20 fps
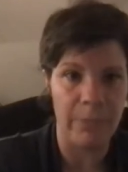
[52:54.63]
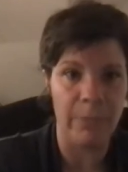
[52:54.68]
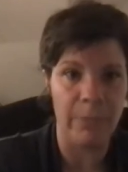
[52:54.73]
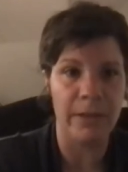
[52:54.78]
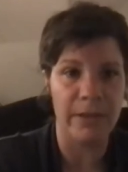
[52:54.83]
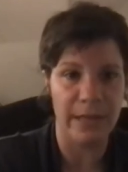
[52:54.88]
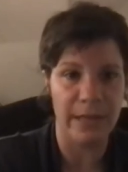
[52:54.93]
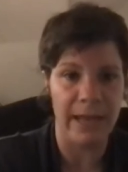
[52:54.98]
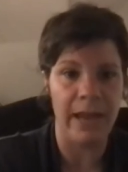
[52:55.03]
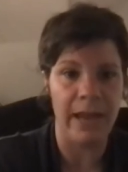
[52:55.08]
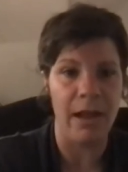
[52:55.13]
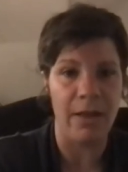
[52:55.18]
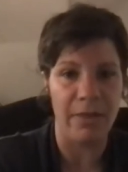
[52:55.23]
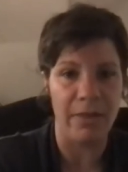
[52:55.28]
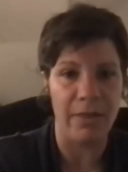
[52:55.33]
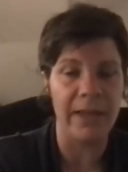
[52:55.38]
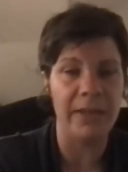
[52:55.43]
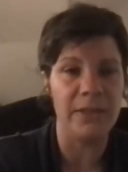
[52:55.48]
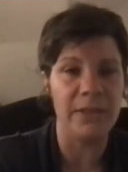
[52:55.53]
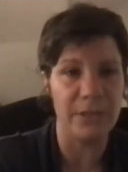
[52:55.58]
But they
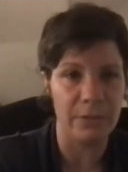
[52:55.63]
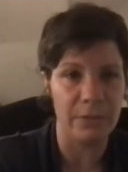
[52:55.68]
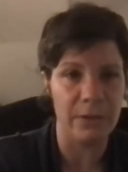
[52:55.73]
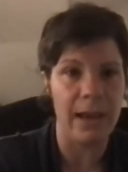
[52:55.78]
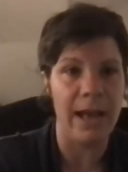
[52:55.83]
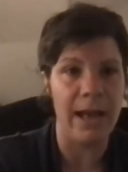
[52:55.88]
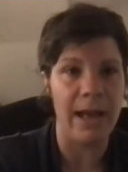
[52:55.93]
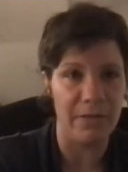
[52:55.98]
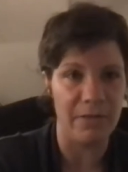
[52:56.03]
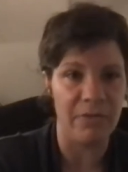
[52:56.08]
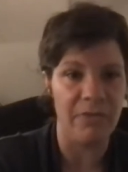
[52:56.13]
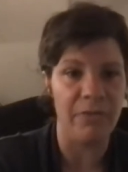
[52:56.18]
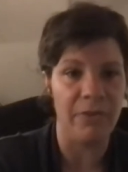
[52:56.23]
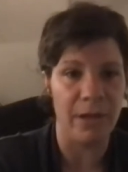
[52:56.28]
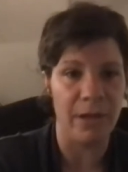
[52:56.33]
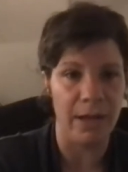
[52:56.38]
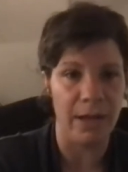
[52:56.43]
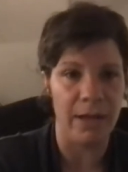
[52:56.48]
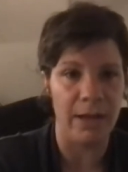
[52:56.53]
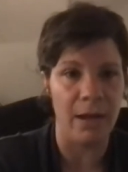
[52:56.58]
they do have
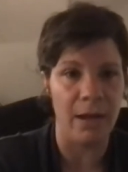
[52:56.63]
uh,